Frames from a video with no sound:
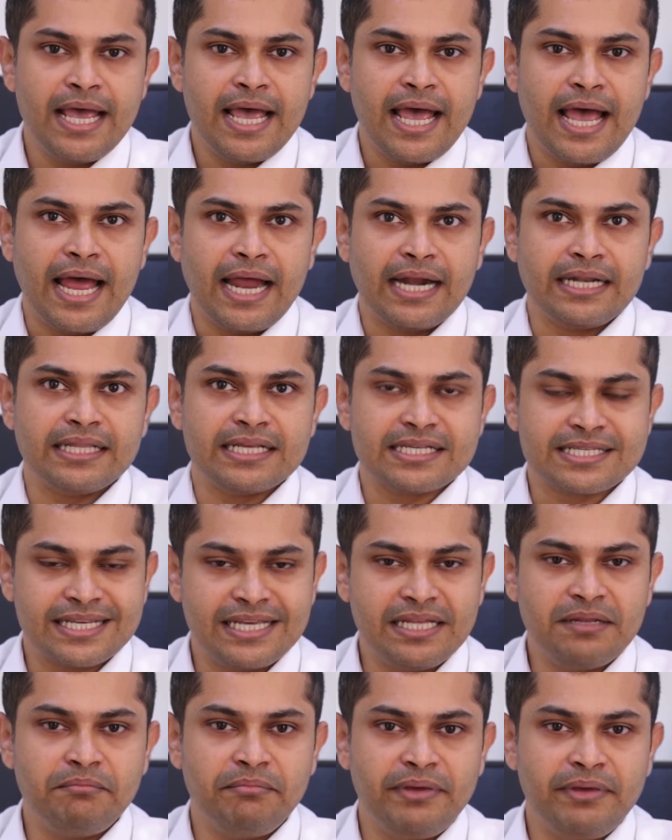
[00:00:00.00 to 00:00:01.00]
and the
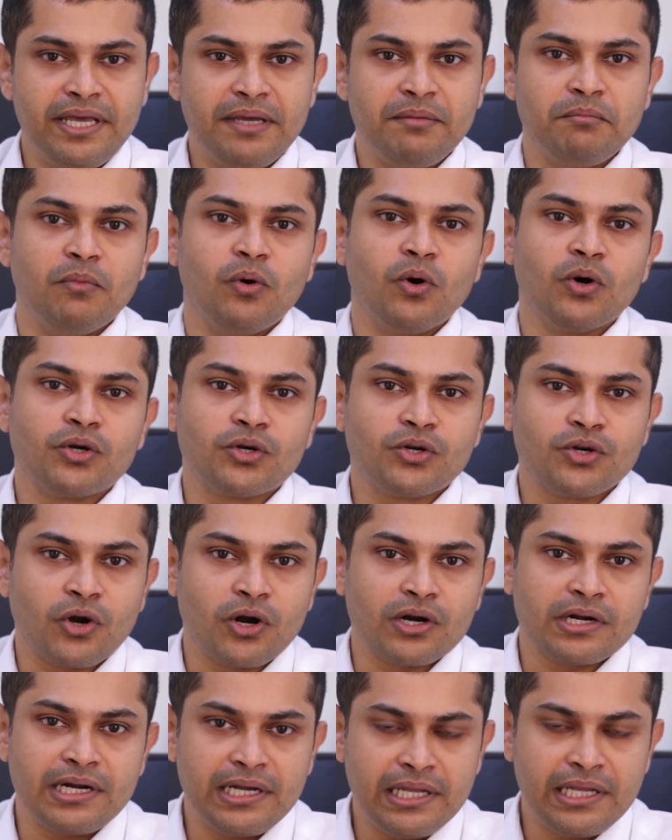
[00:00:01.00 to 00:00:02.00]
skin being more
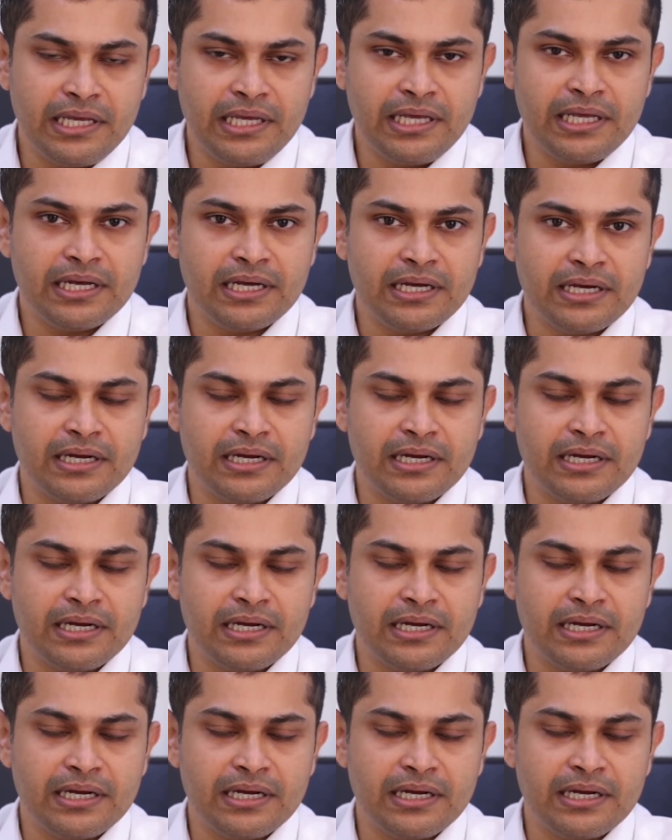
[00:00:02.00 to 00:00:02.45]
tautly